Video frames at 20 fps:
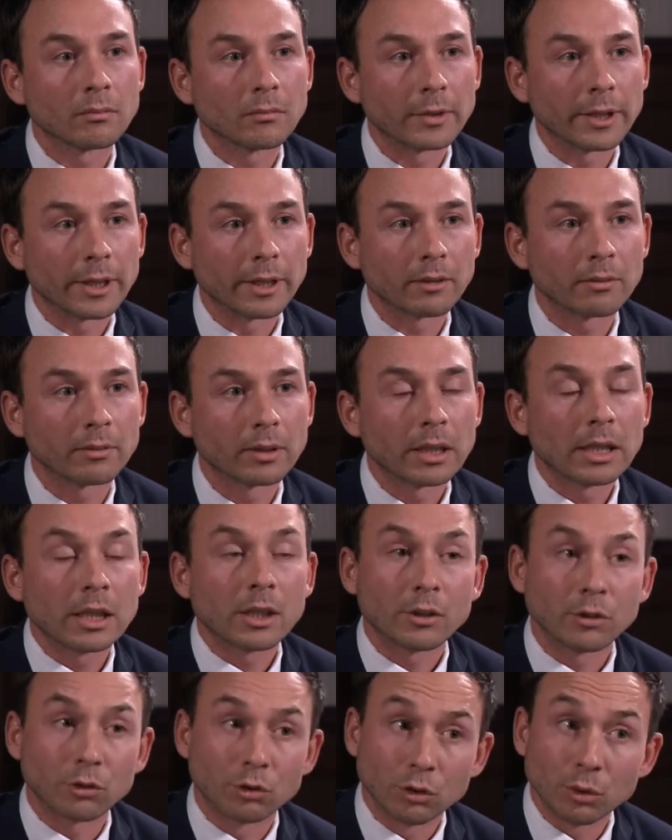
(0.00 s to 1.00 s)
Yeah,
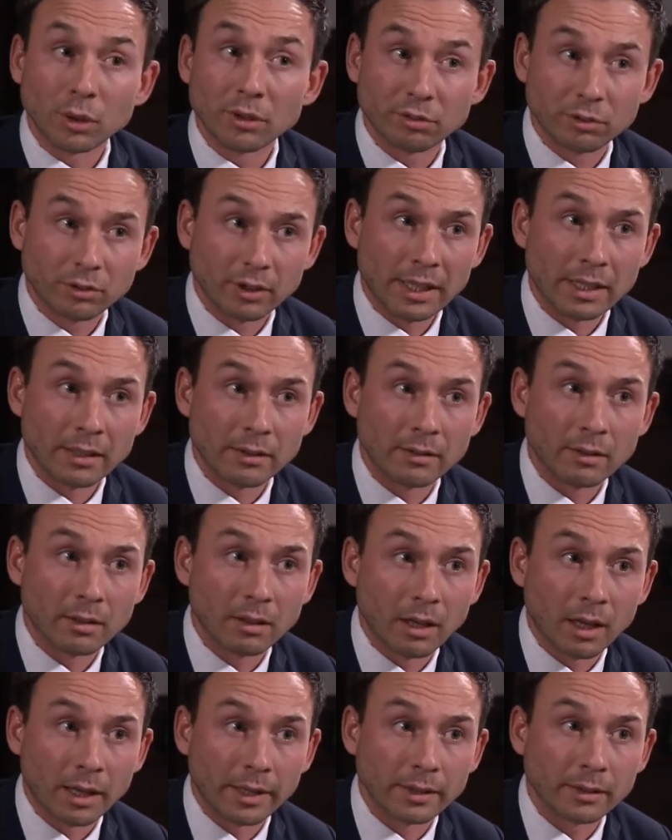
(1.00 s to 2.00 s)
because you have sent
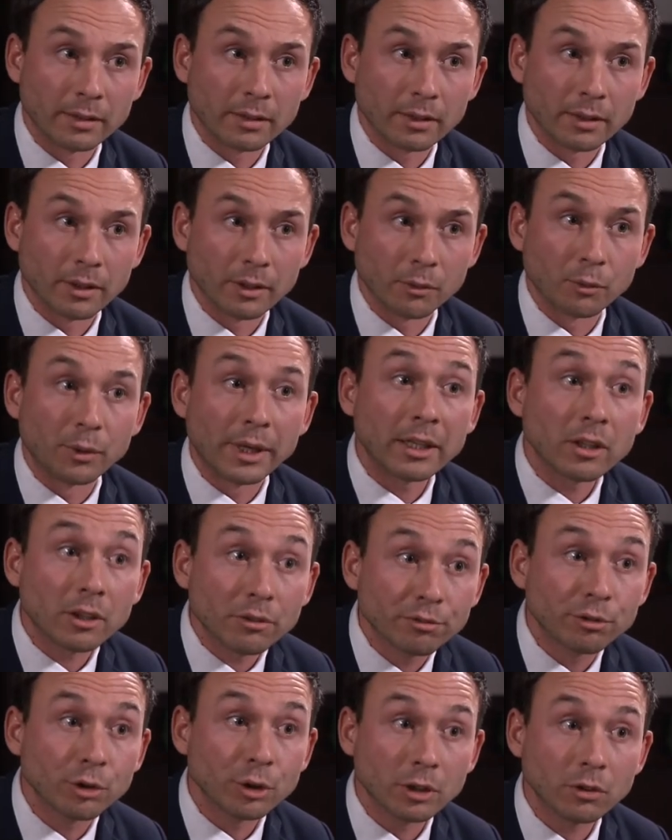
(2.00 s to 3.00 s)
like radar
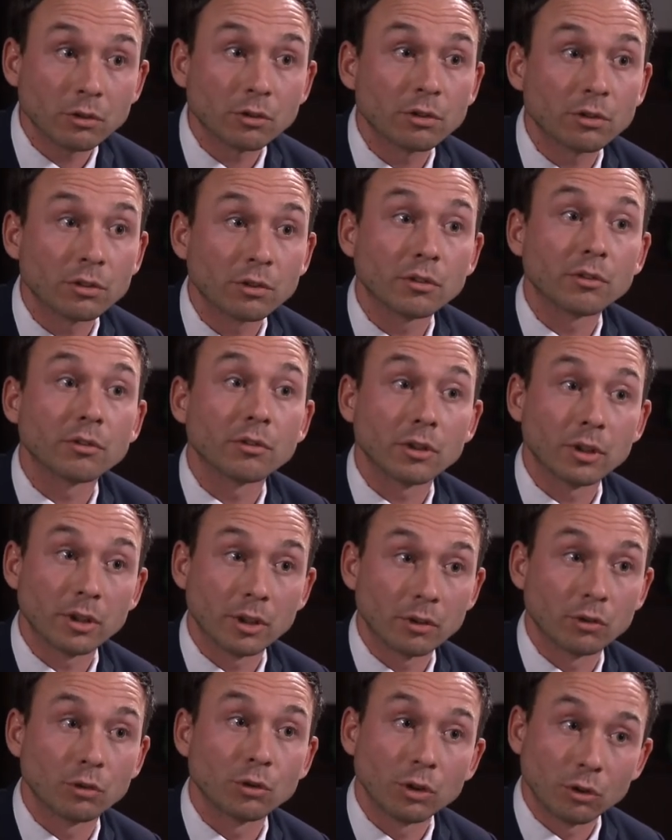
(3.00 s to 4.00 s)
footage
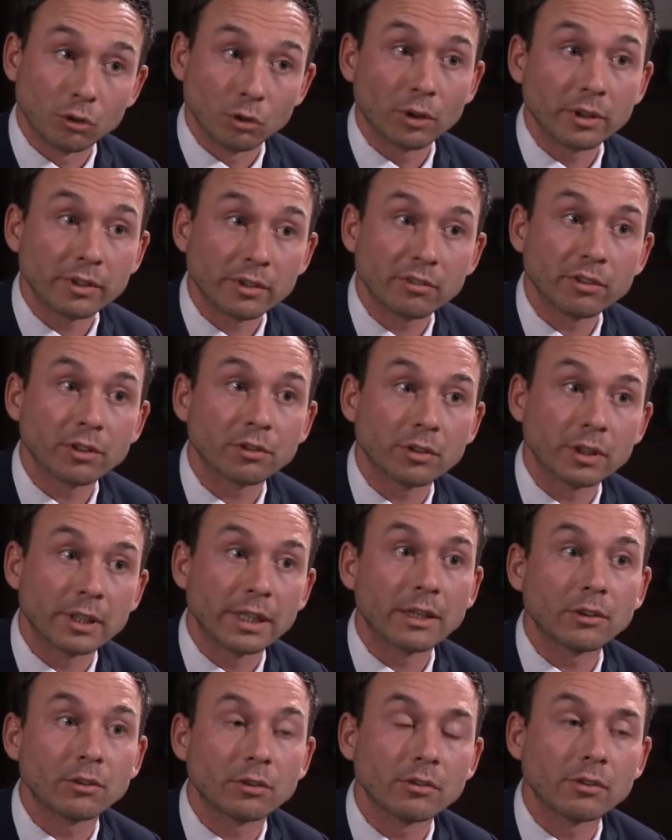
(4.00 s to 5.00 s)
to the joint
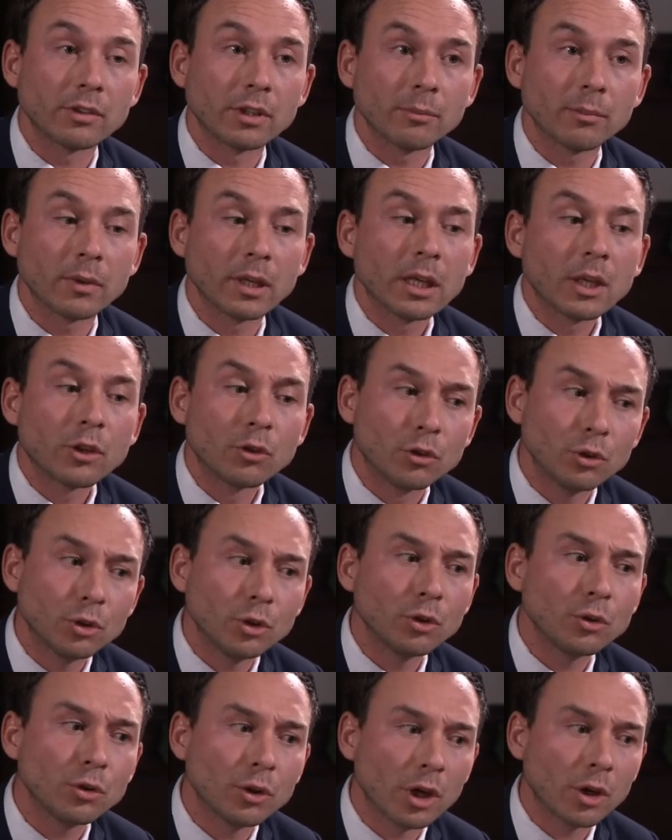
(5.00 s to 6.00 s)
investigation team. Do
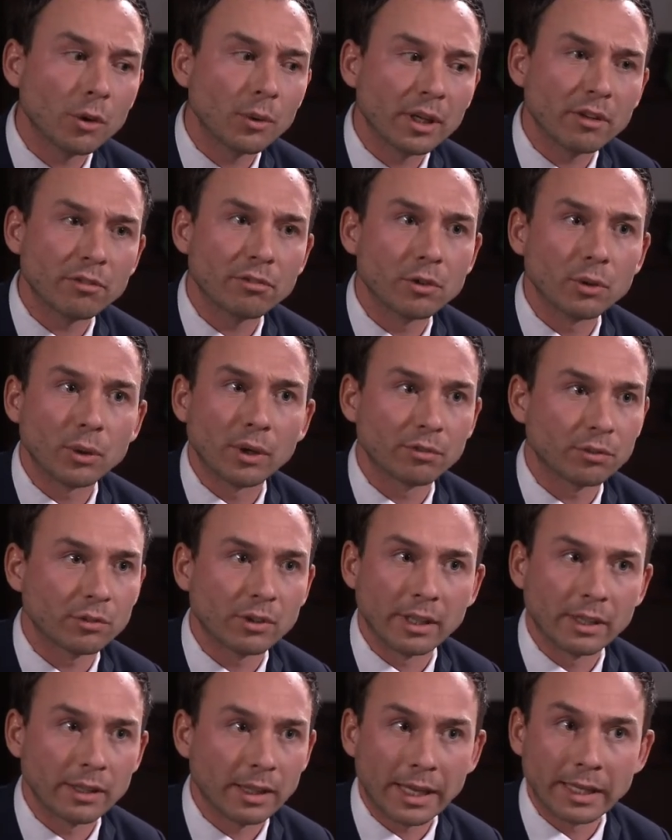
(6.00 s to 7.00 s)
you know if you have
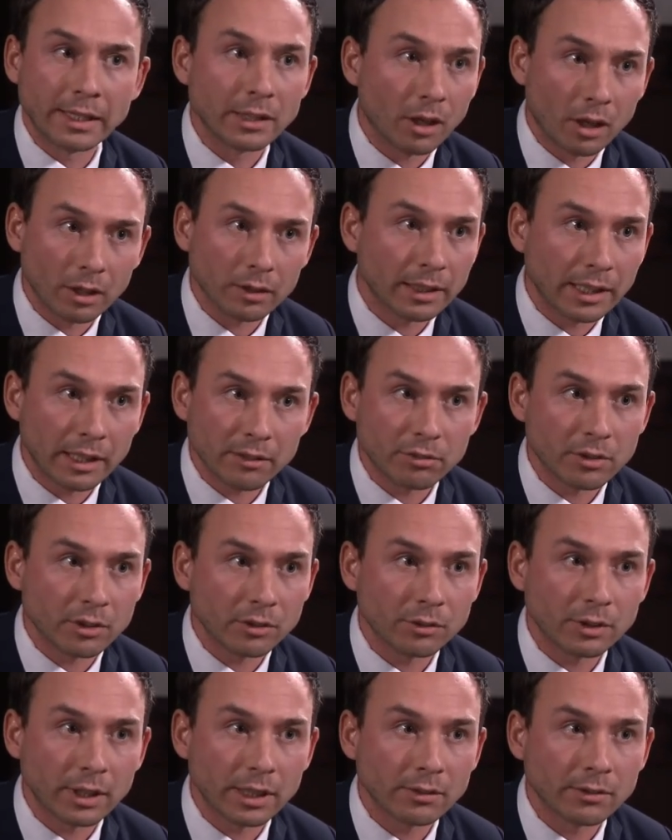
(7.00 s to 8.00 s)
sent any other
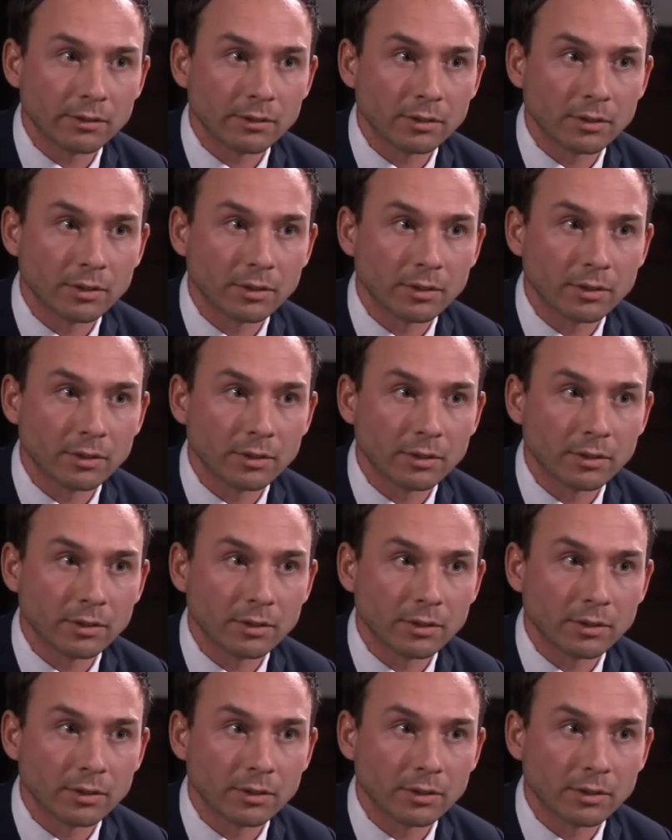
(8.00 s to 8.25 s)
evidence yet?